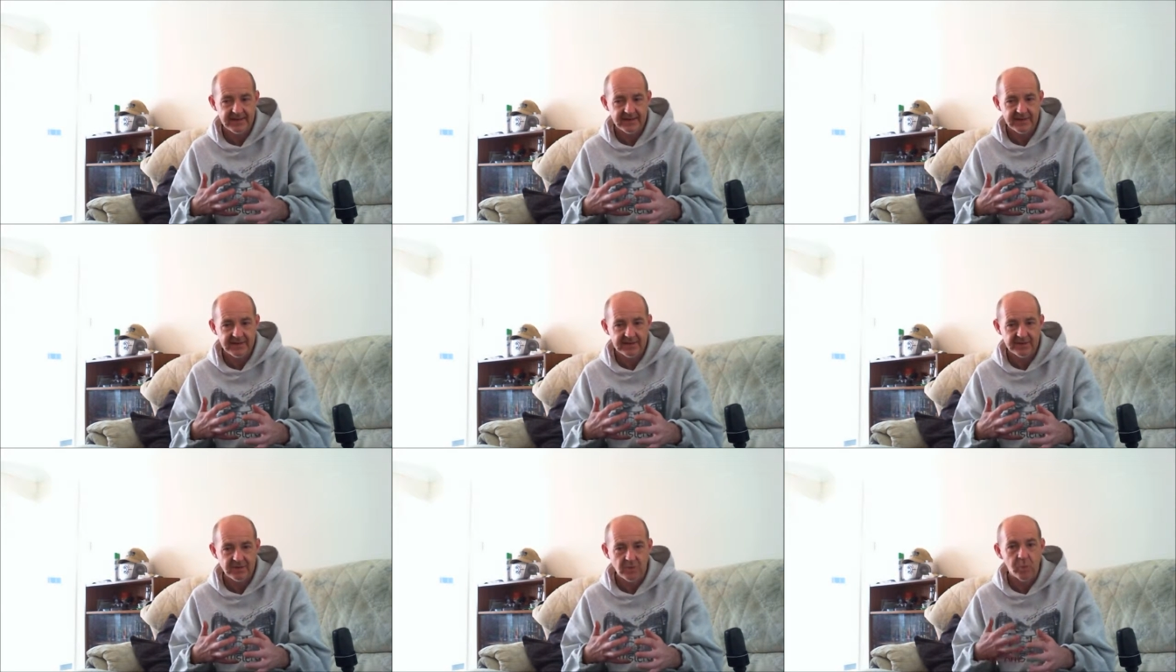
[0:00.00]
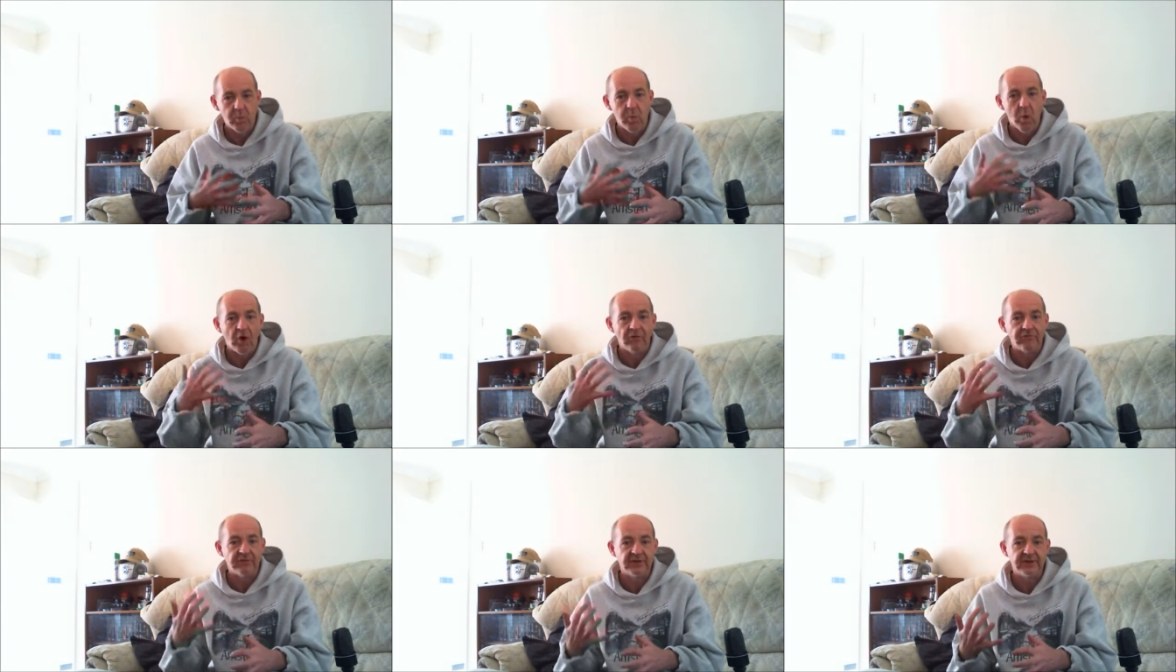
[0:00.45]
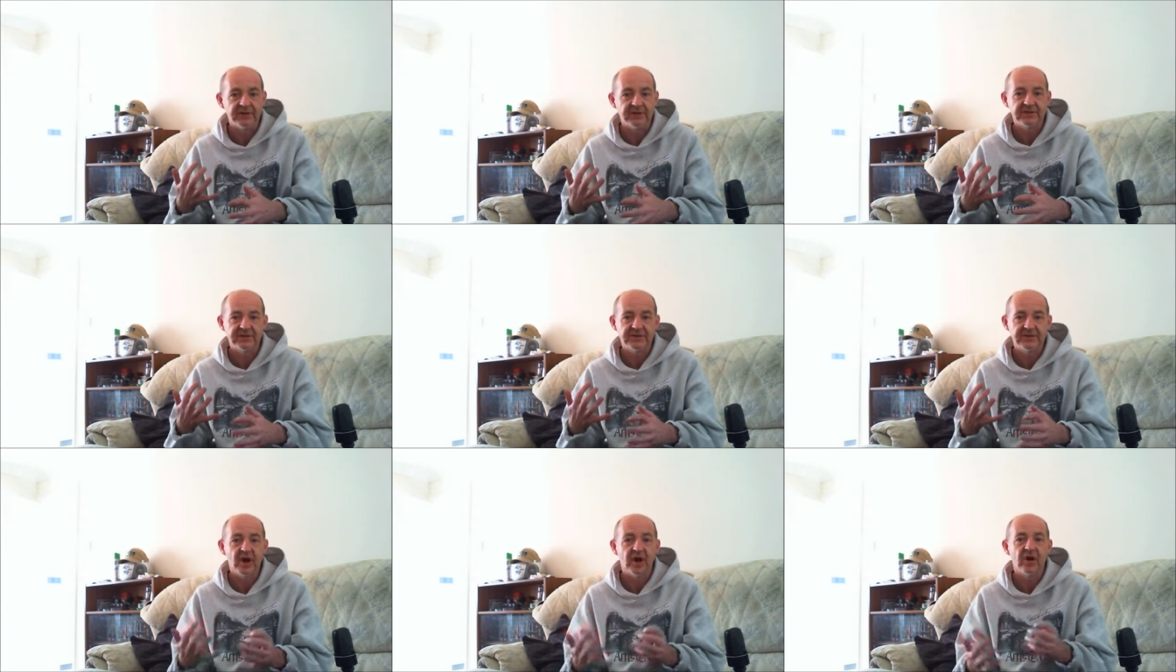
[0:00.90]

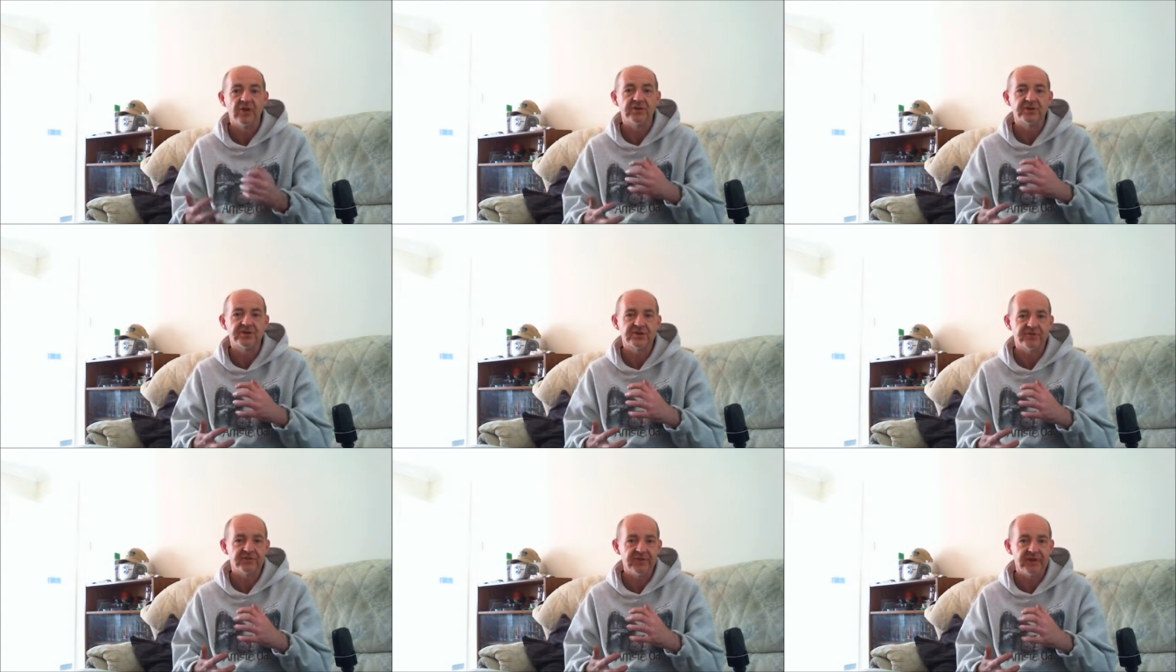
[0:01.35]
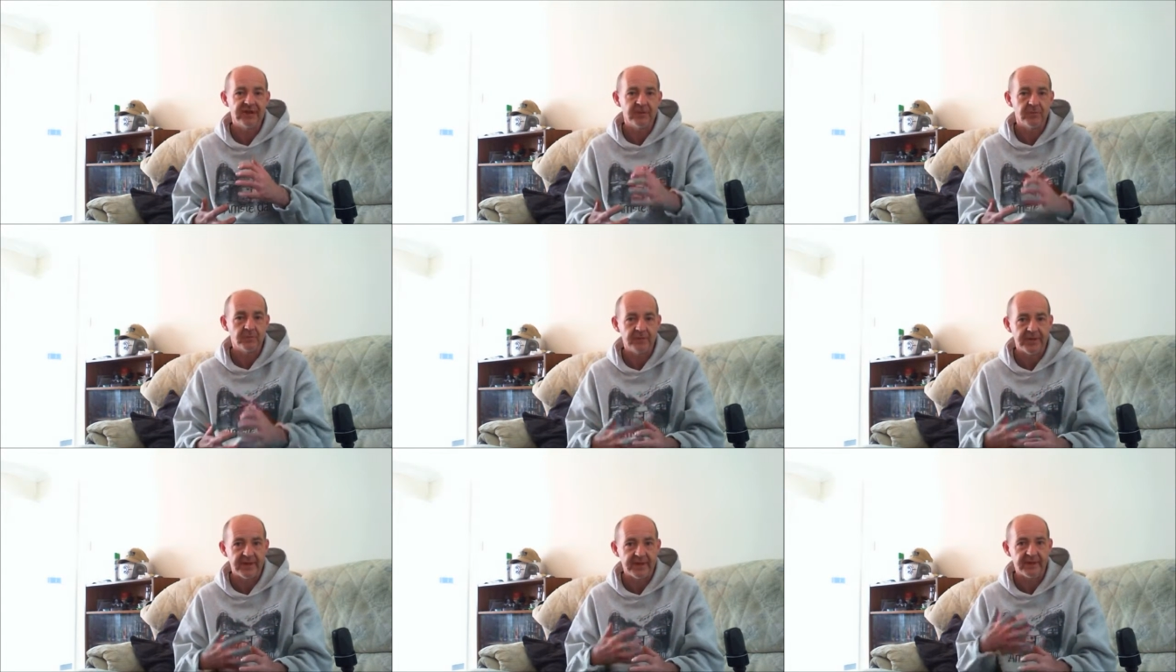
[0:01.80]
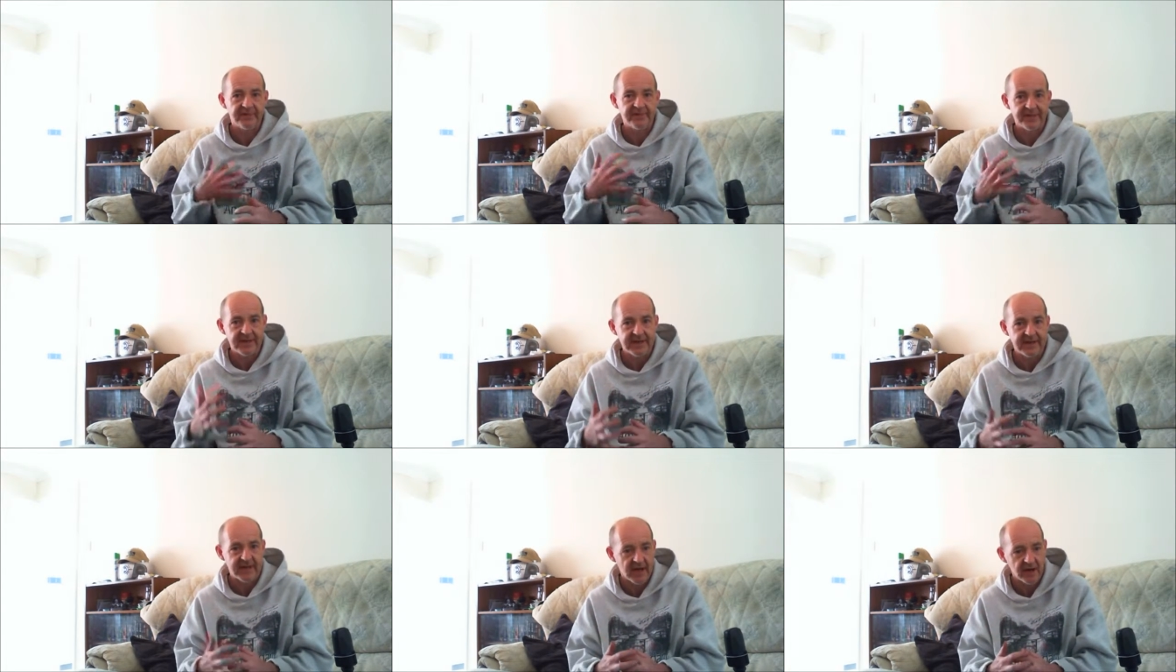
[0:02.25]
warrant answering within a
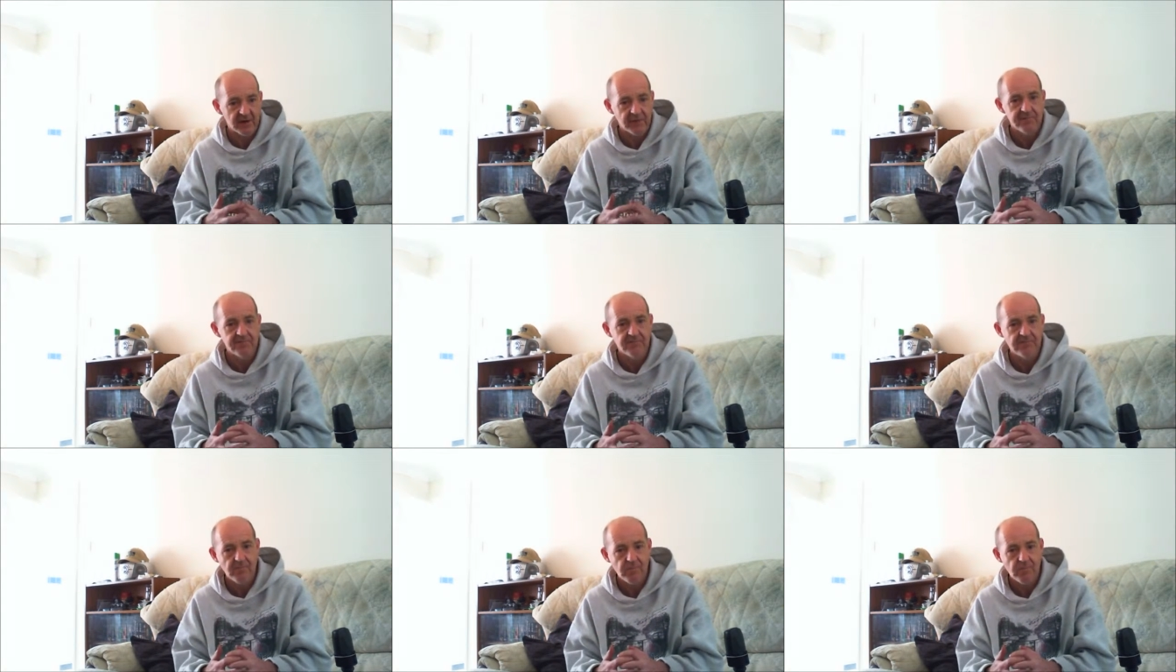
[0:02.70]
video,